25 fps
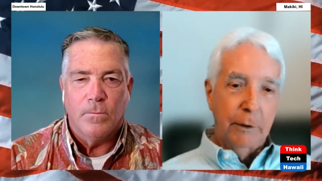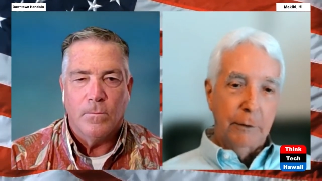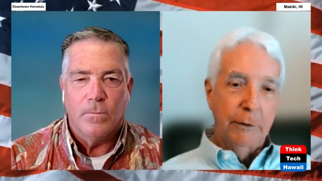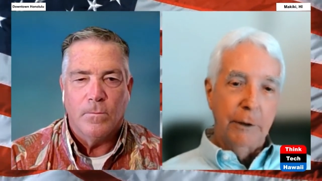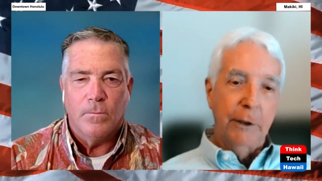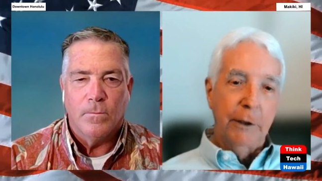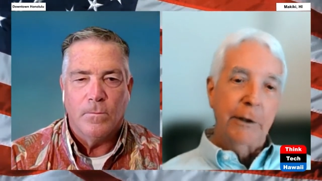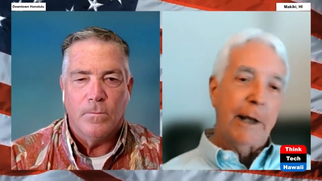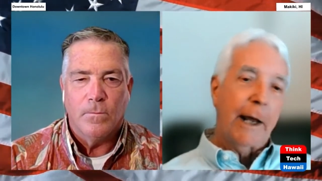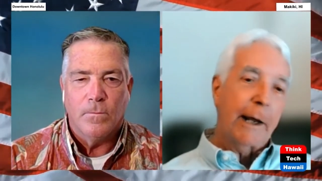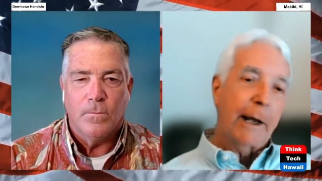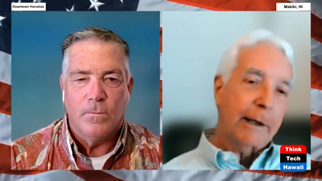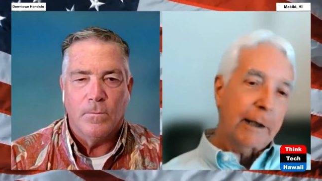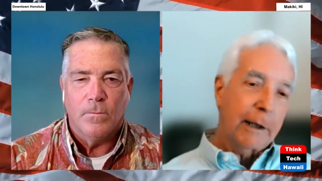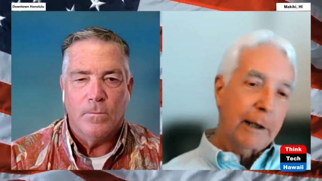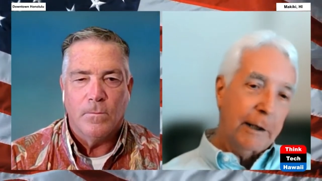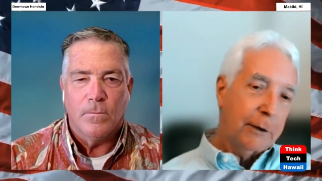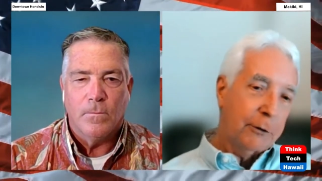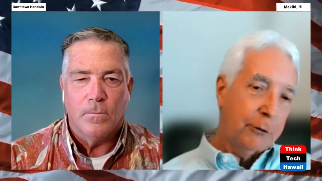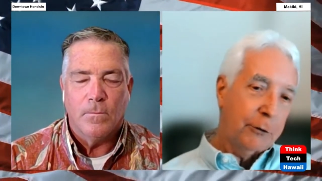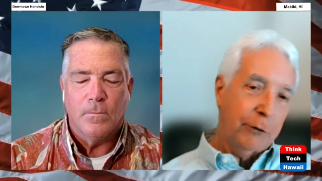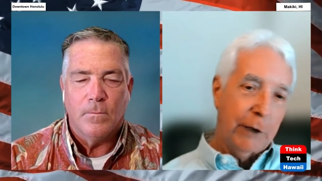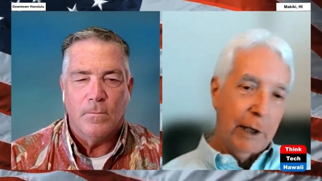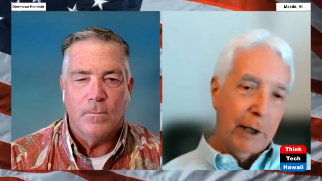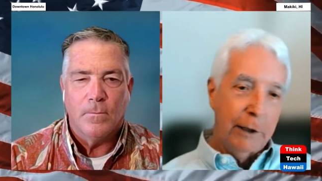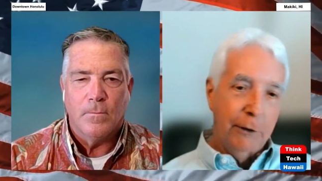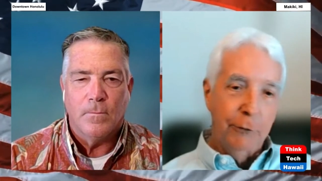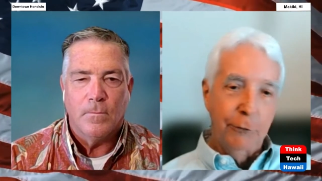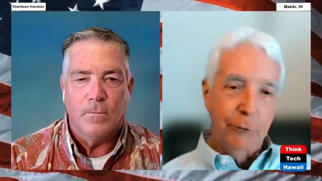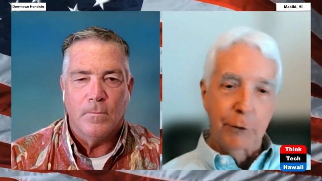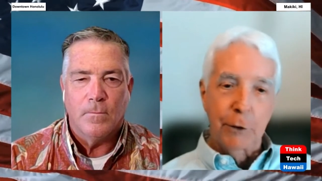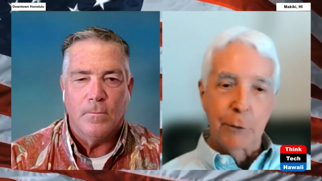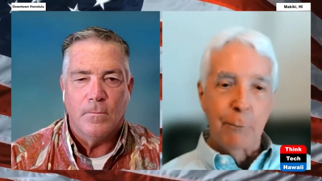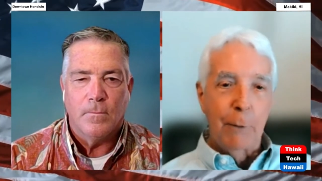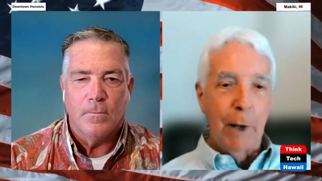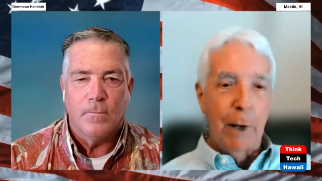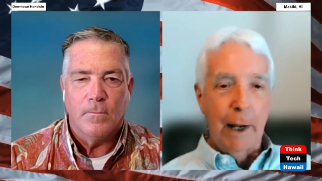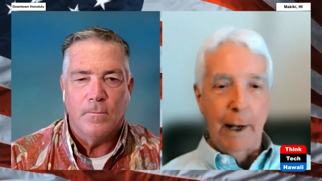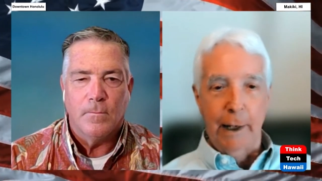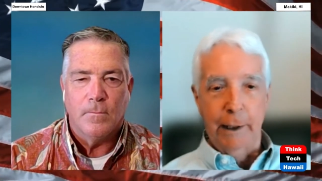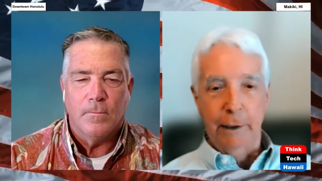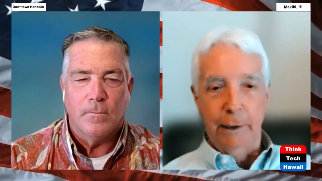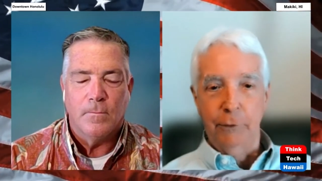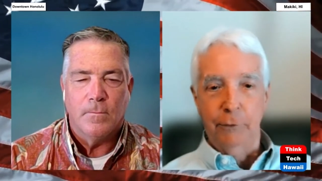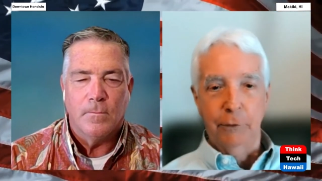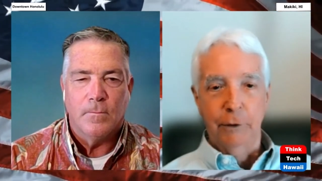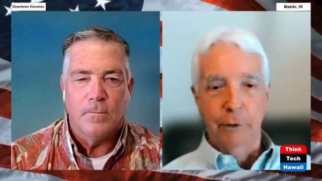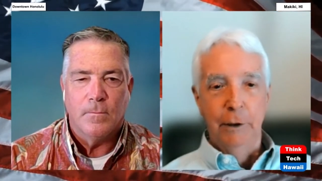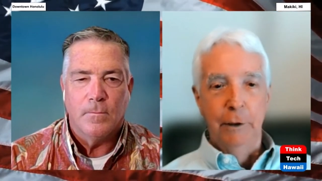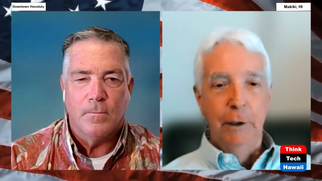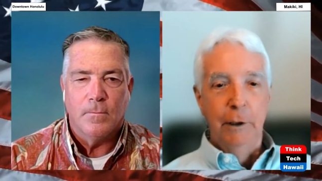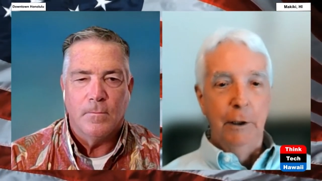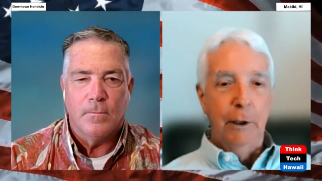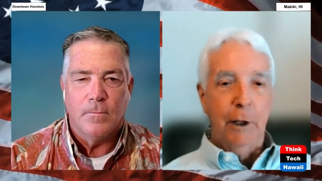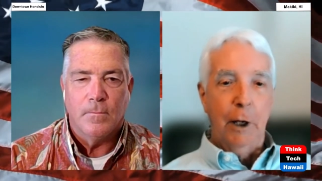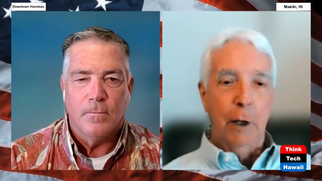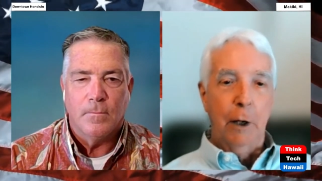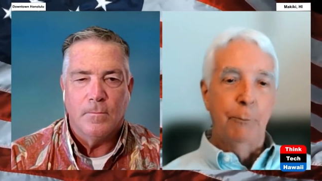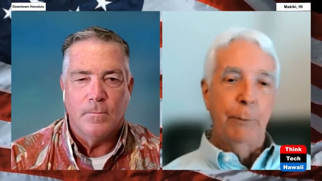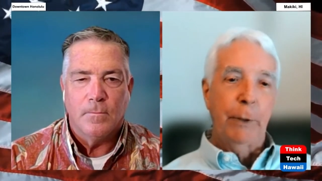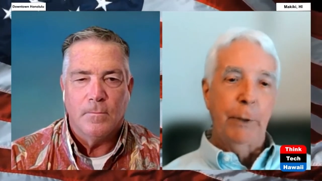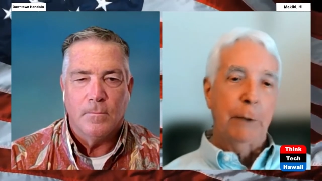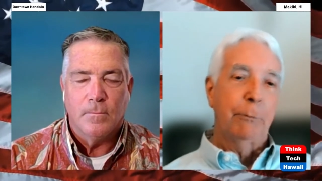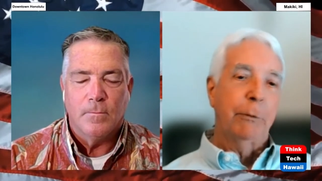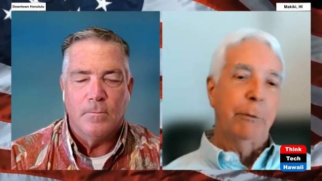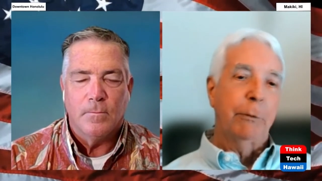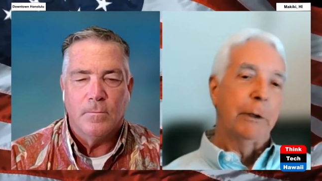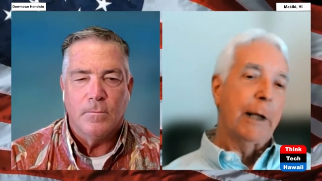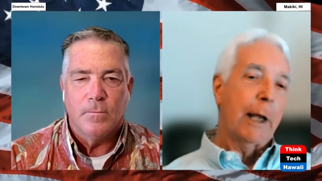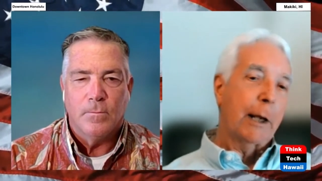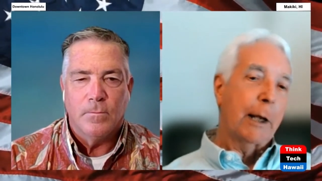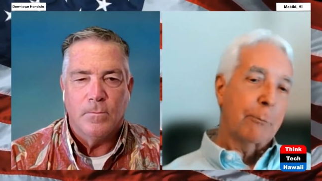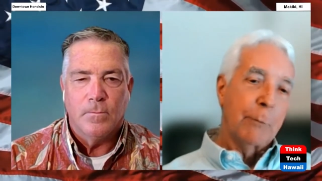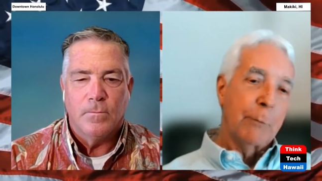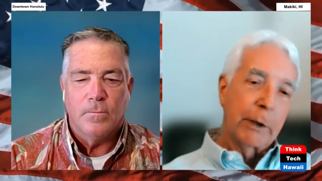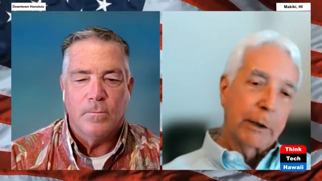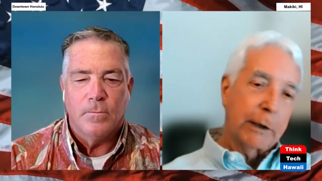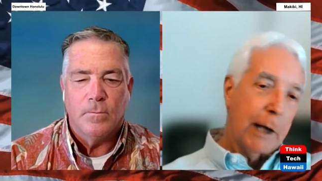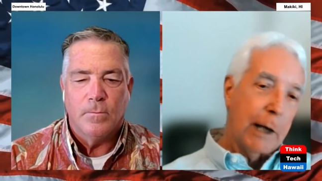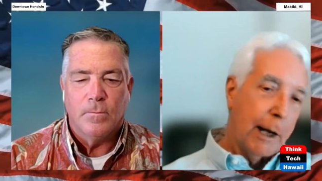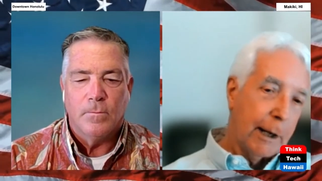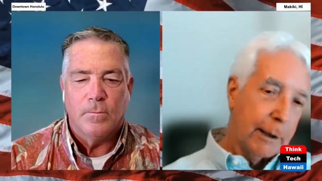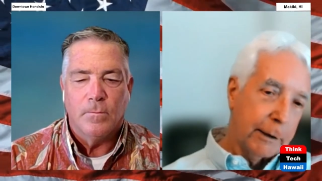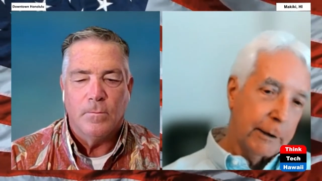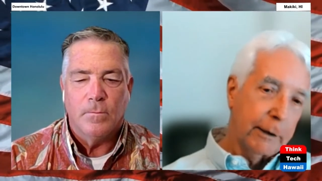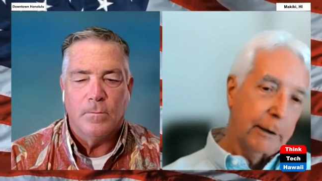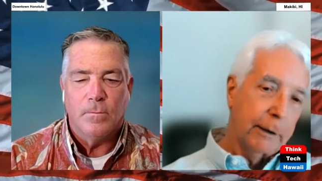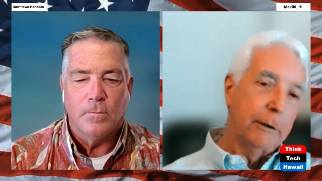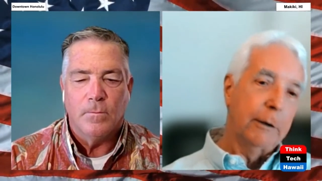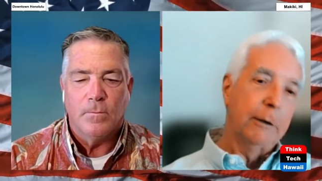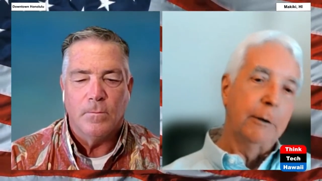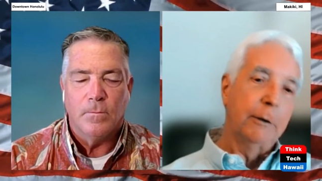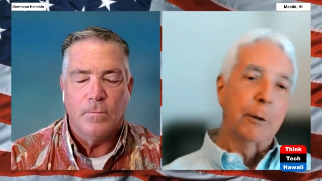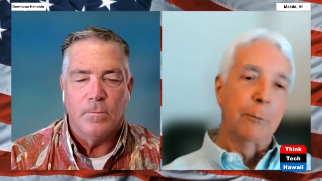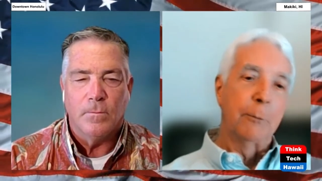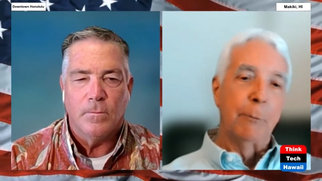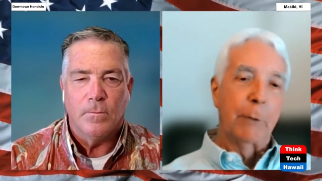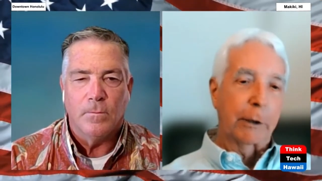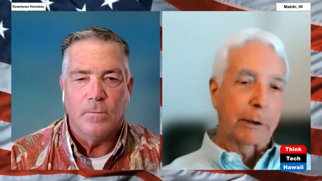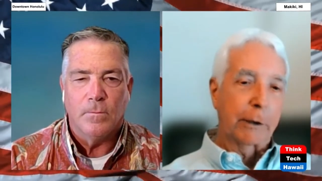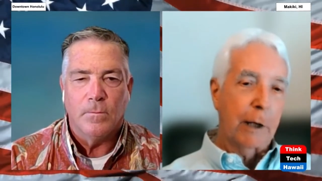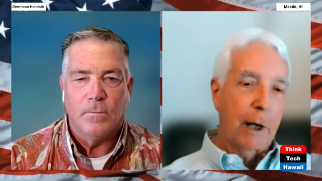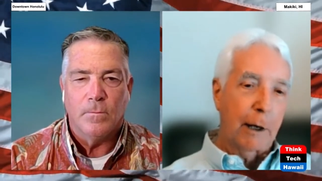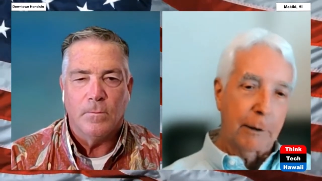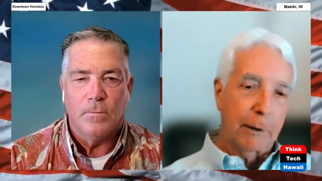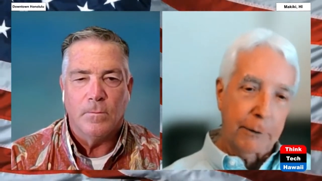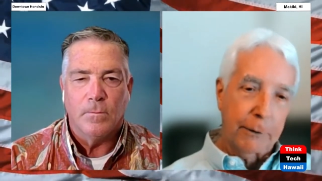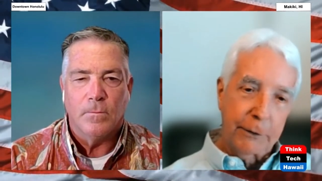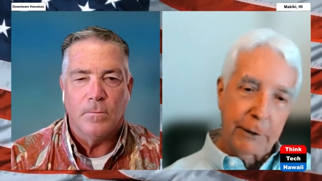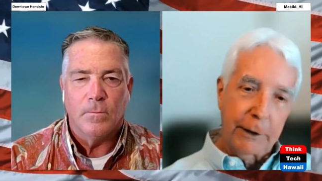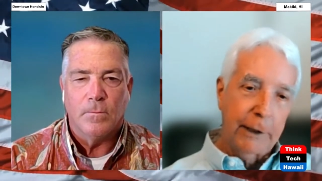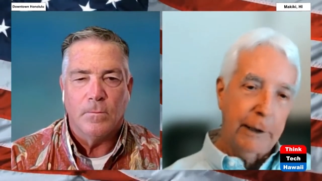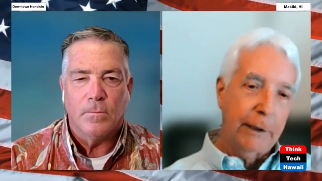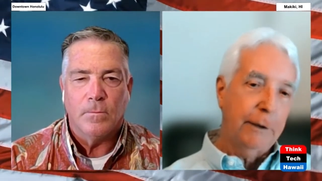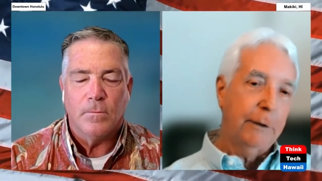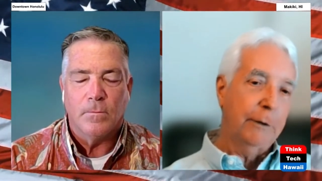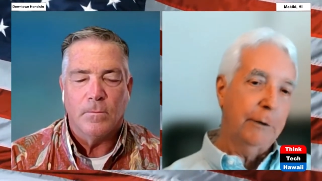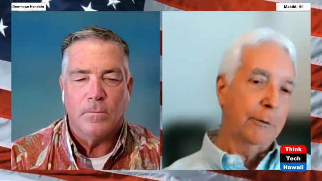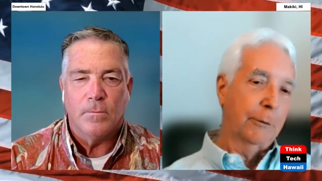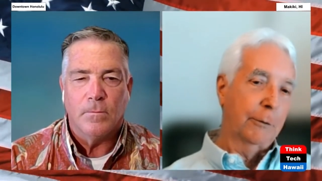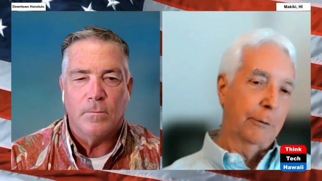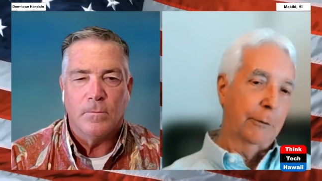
Speaker 1: They're not going to change the minds of people like McConnell or McCarthy